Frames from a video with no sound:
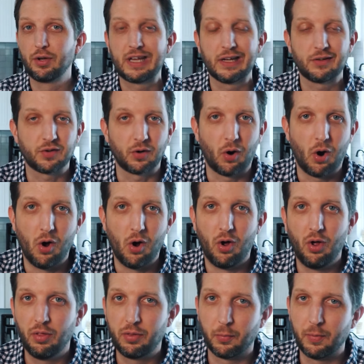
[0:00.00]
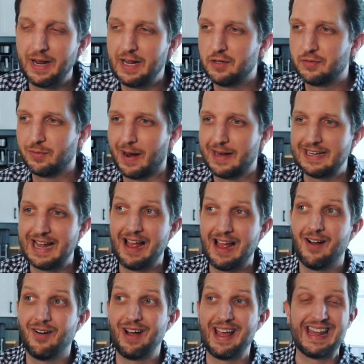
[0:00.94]
kits are all the rage right
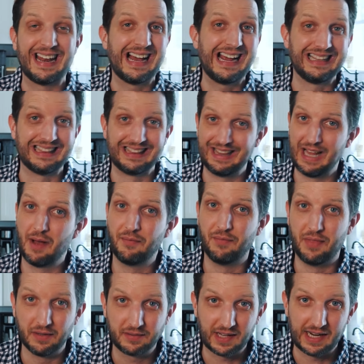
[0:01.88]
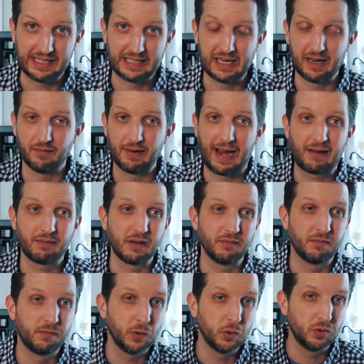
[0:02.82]
now, and I love this idea of
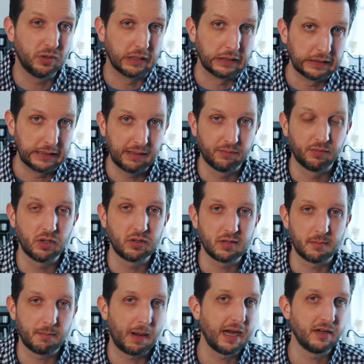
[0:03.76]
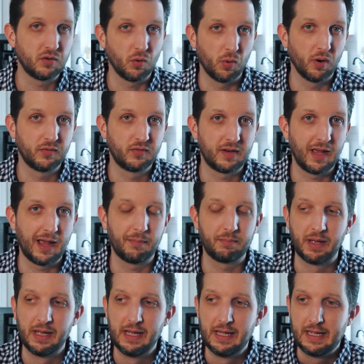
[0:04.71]
having food delivered to my
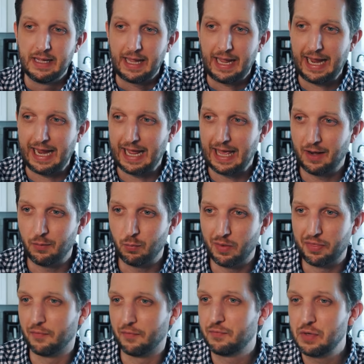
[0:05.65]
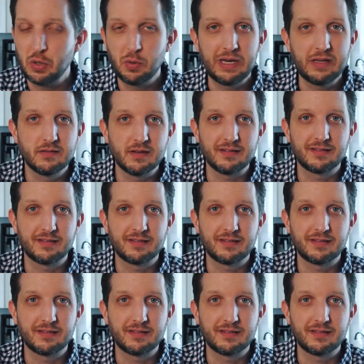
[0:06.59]
doorstep, and with a few easy